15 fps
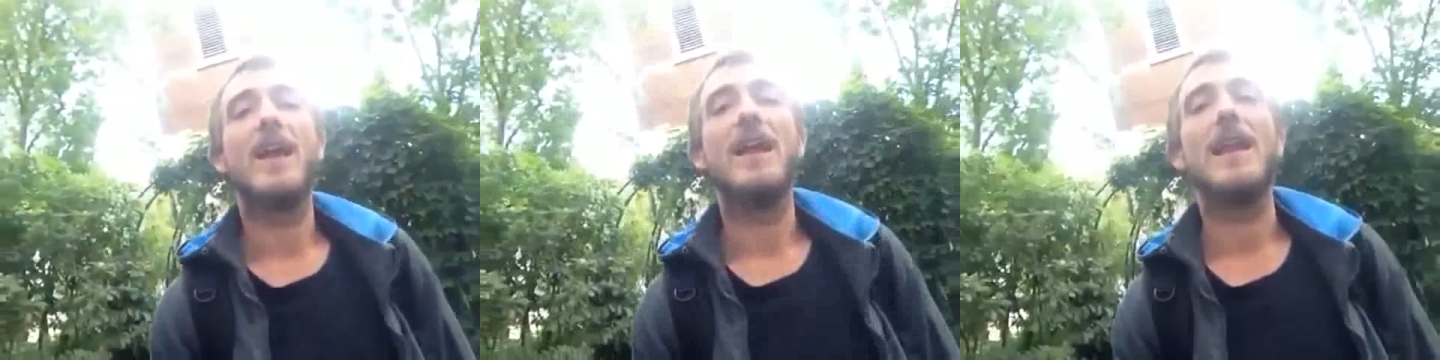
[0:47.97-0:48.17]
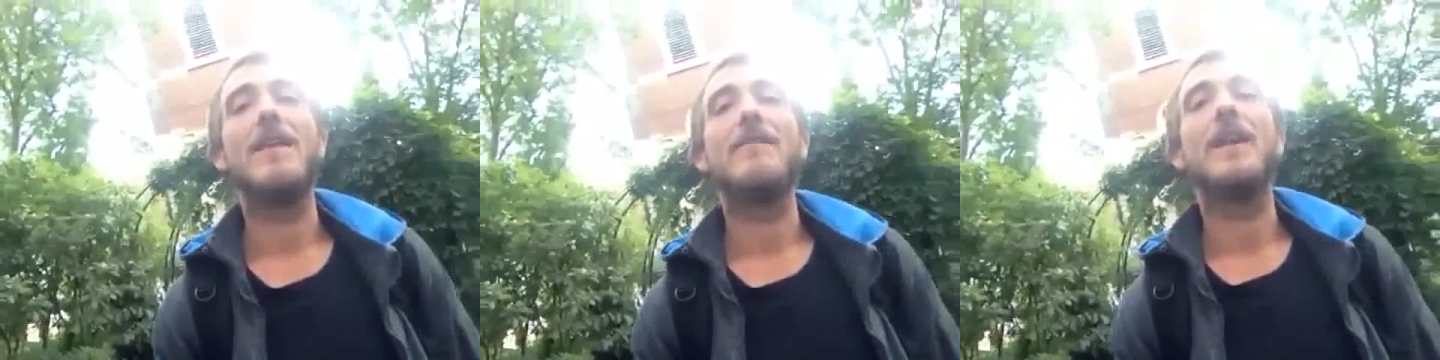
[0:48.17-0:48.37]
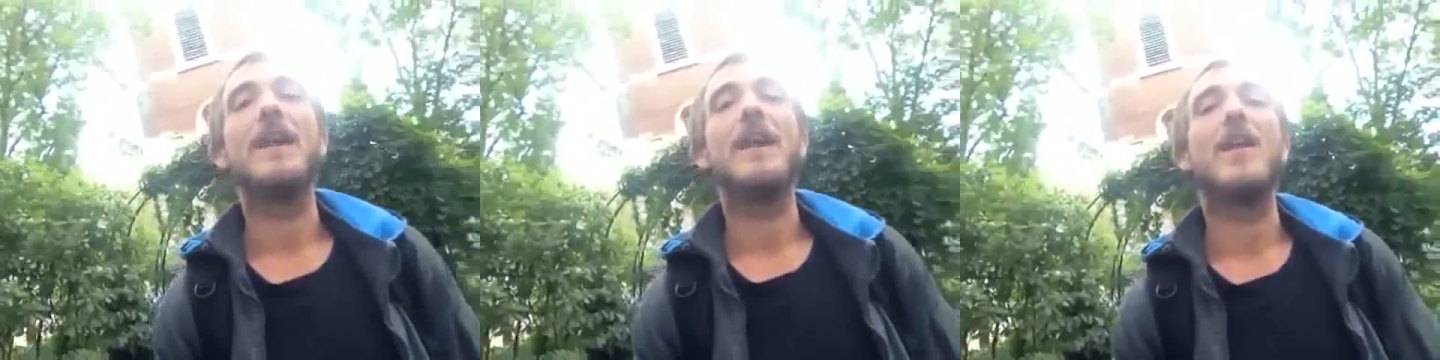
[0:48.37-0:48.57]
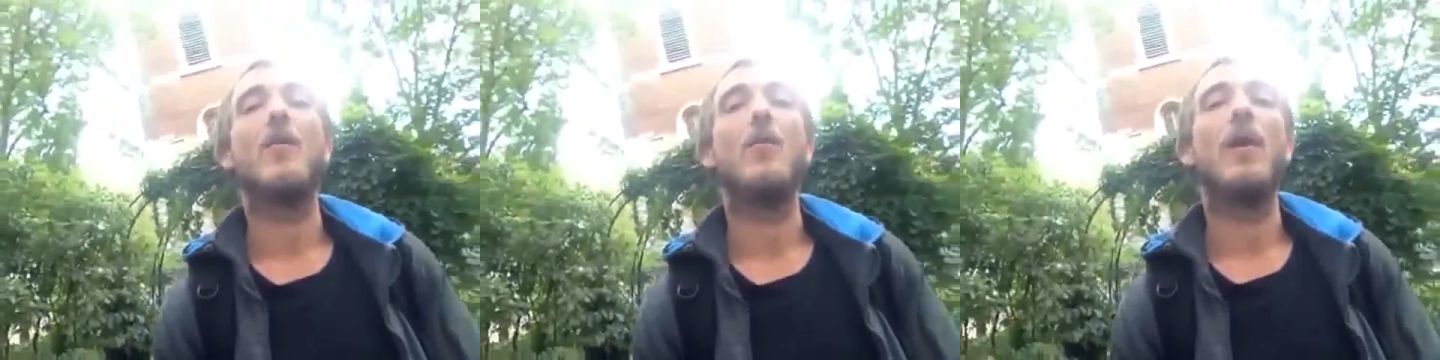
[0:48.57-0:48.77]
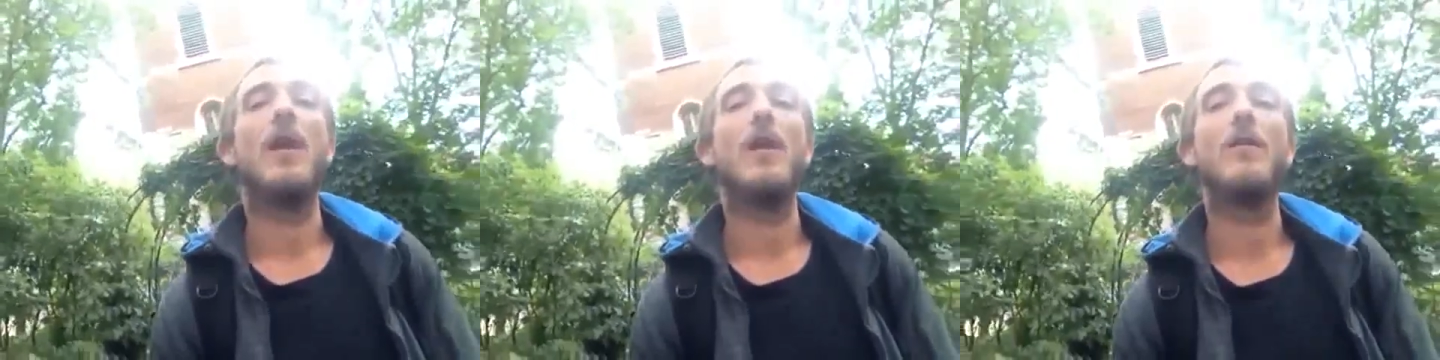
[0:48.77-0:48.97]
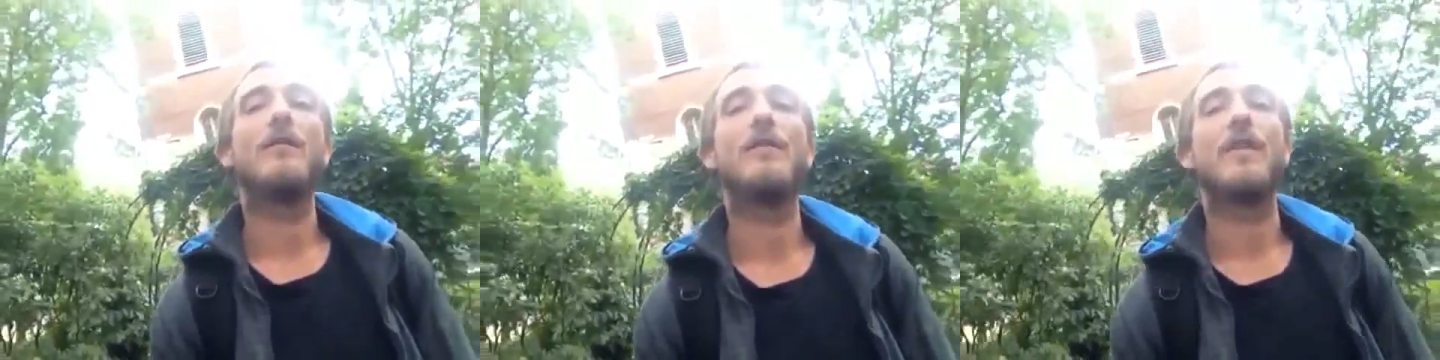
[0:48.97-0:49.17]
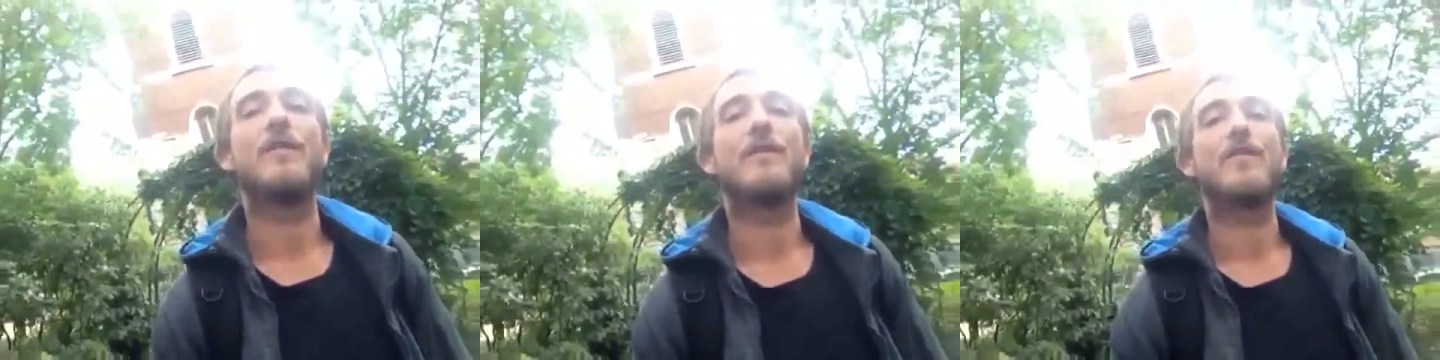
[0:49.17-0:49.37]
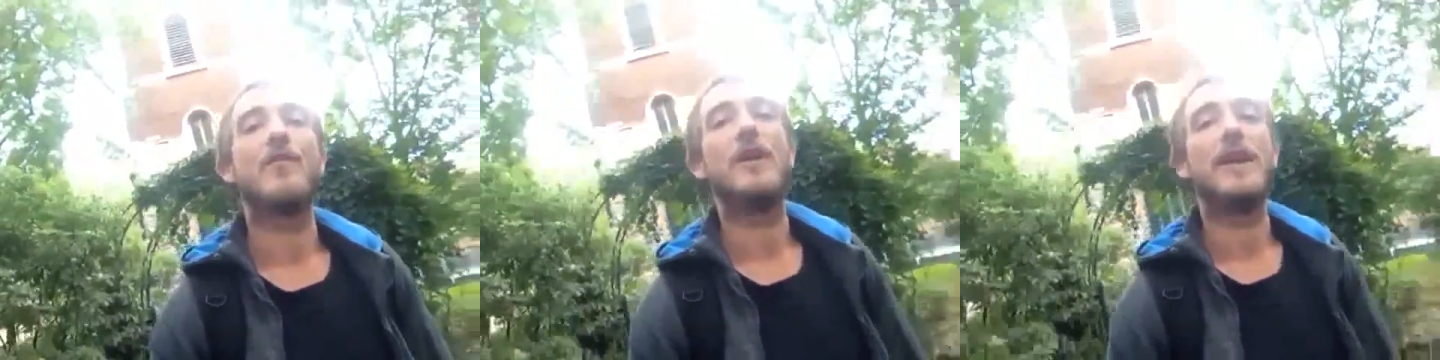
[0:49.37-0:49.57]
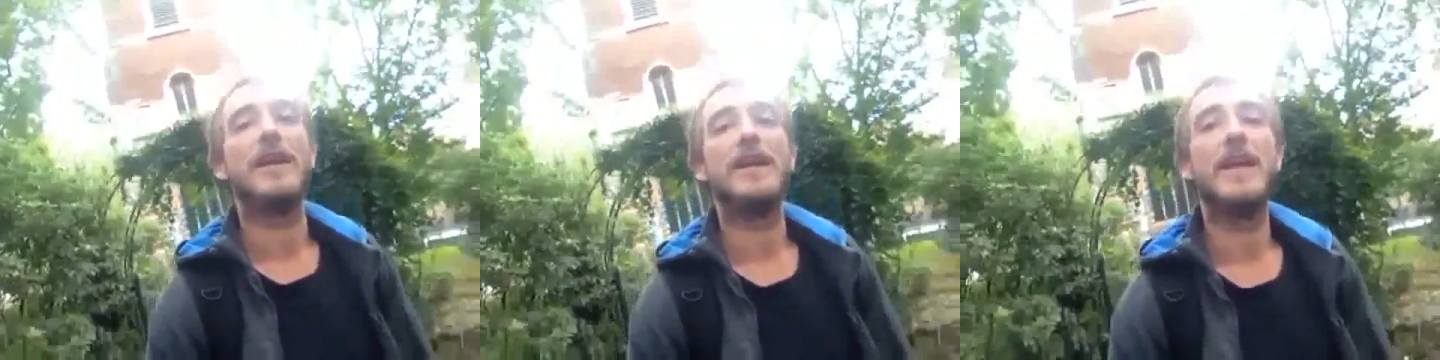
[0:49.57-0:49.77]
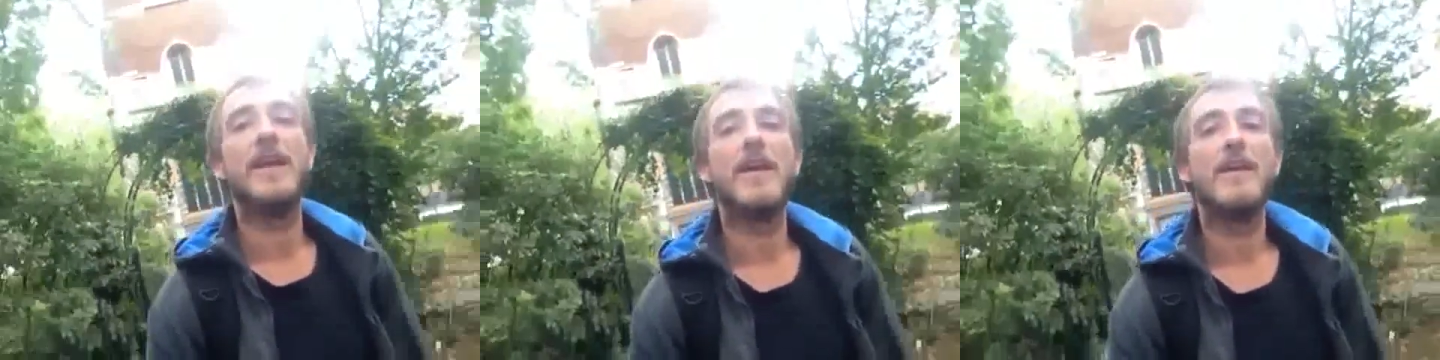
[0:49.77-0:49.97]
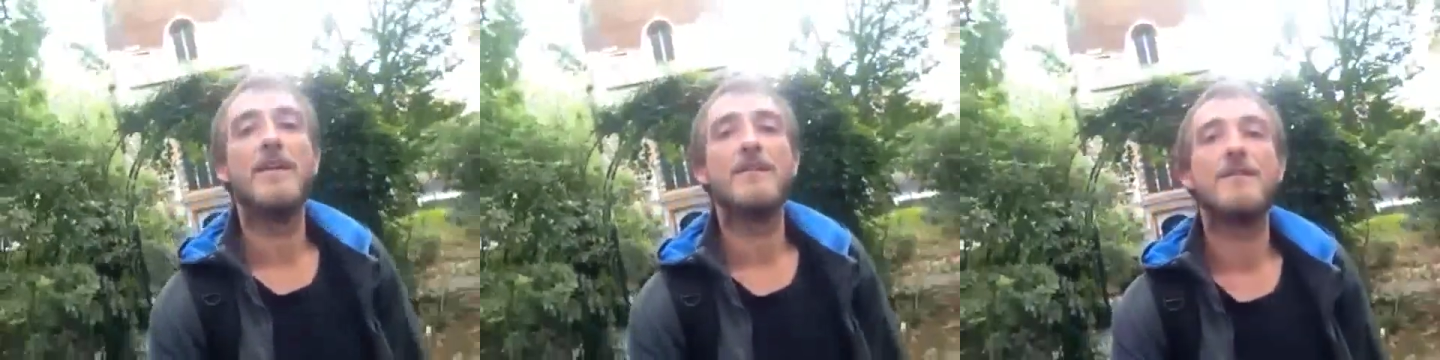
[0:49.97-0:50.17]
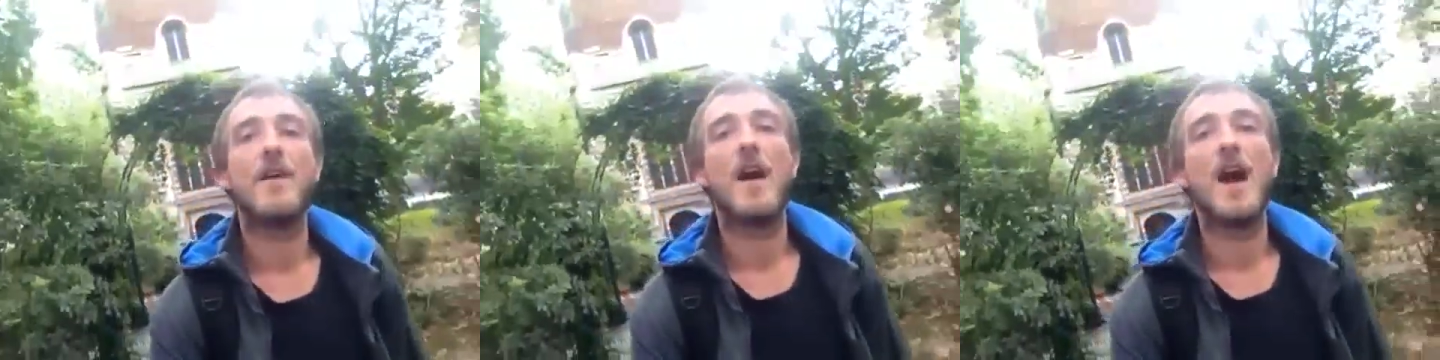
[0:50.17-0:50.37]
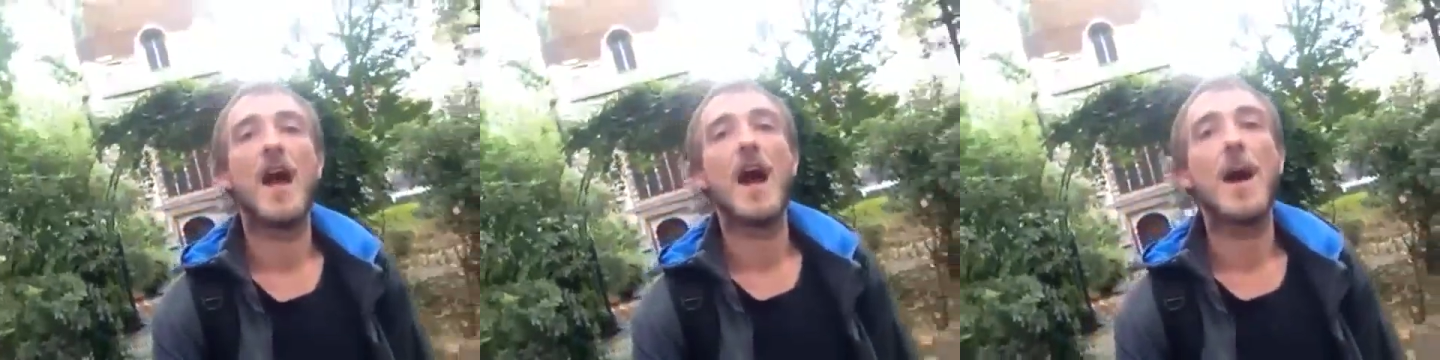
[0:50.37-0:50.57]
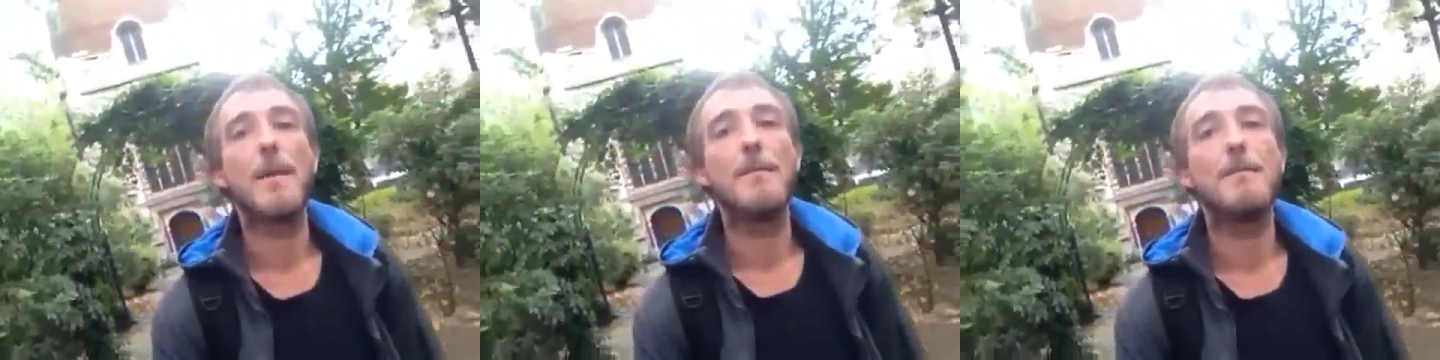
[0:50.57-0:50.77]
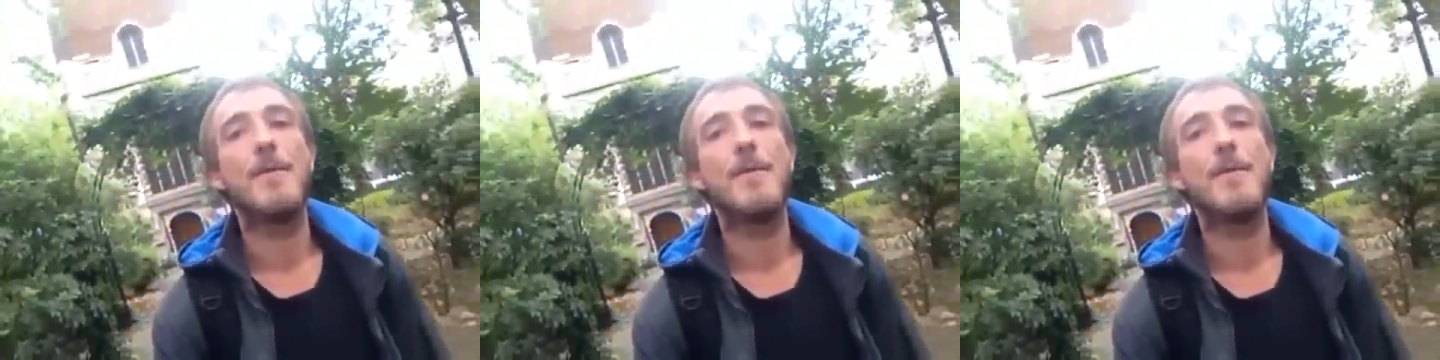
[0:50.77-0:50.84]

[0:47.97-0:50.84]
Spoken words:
Living in a world for free. Fire,